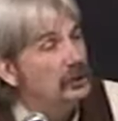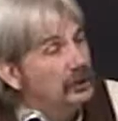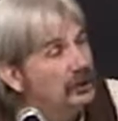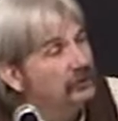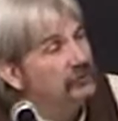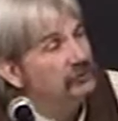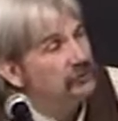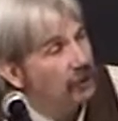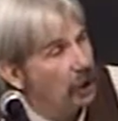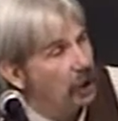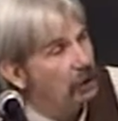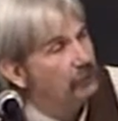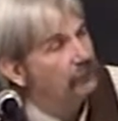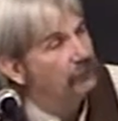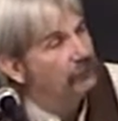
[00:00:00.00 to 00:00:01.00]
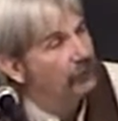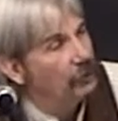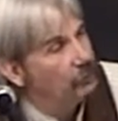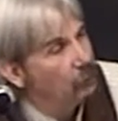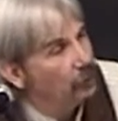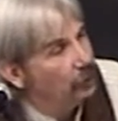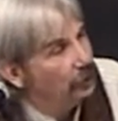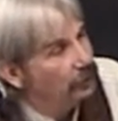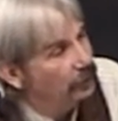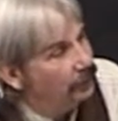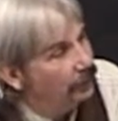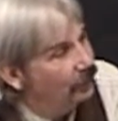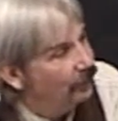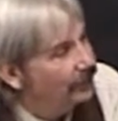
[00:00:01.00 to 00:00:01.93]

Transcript: will exalt someone